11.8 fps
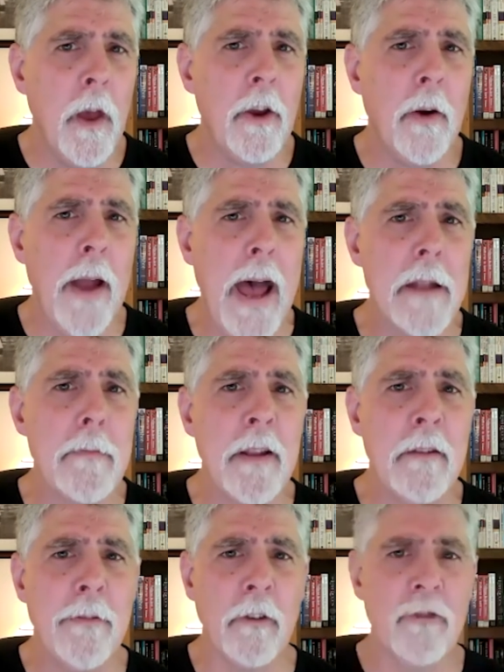Your
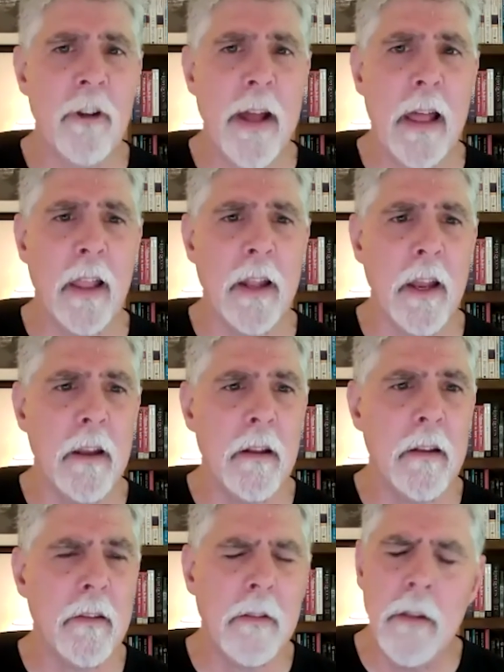admin functionality
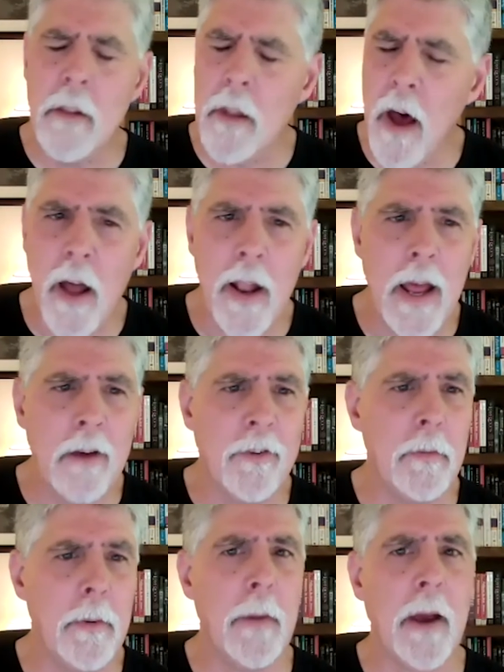does not have
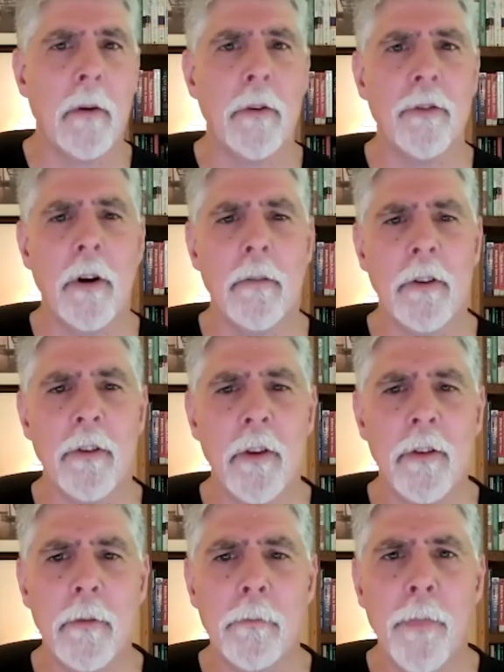to be
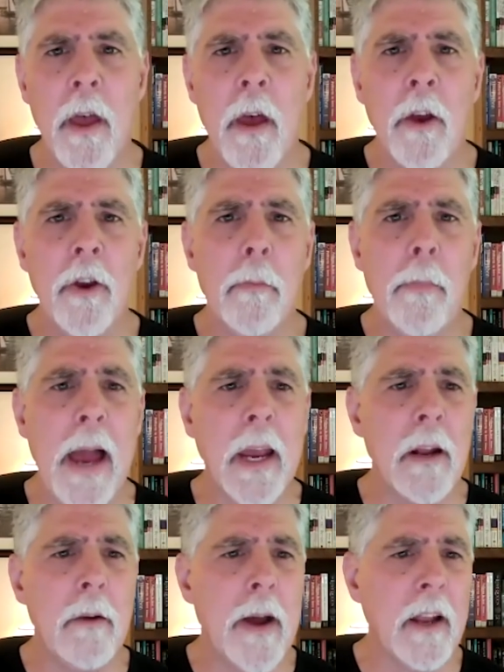microservices. Your
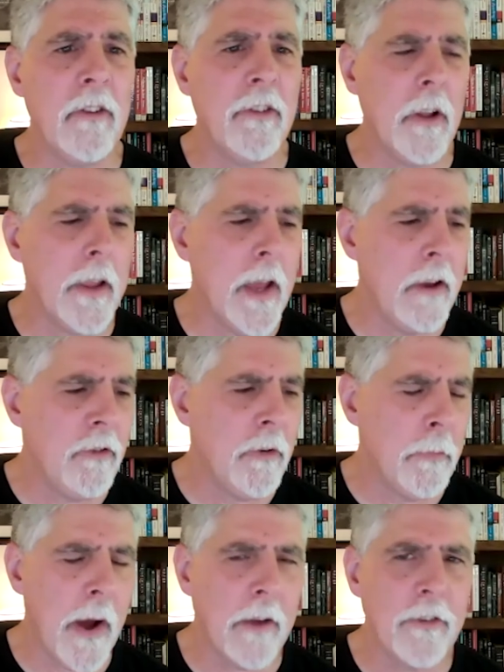backend
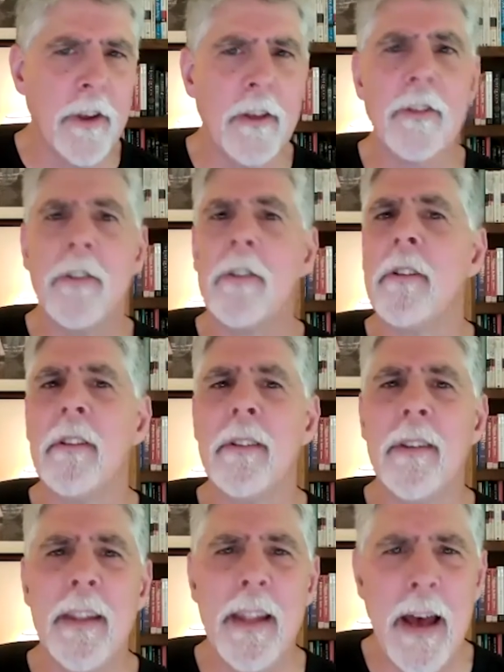reconciliation process does
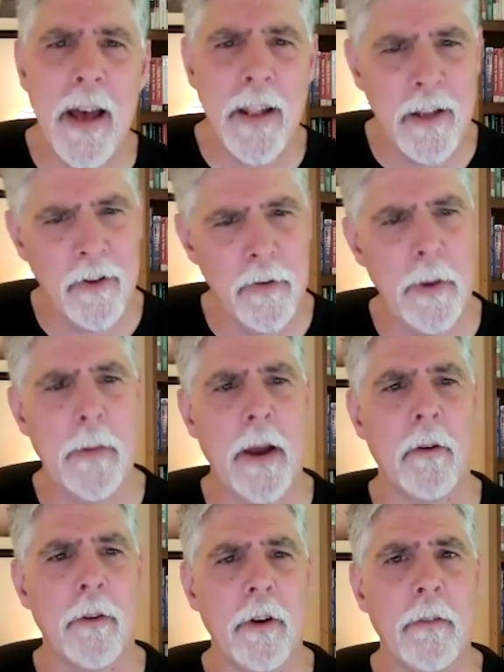not need to be
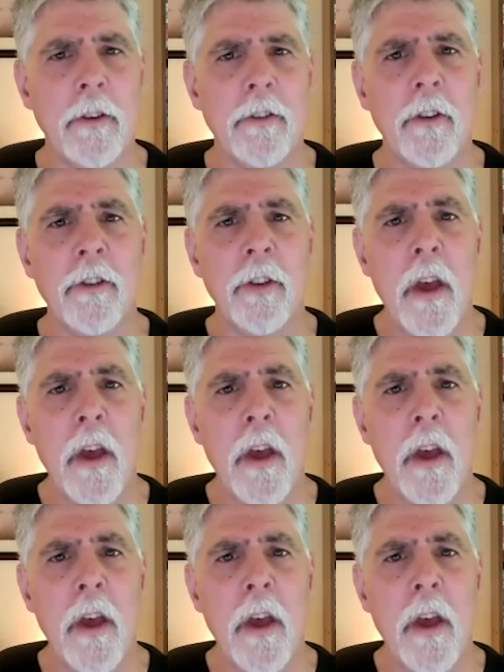microservices.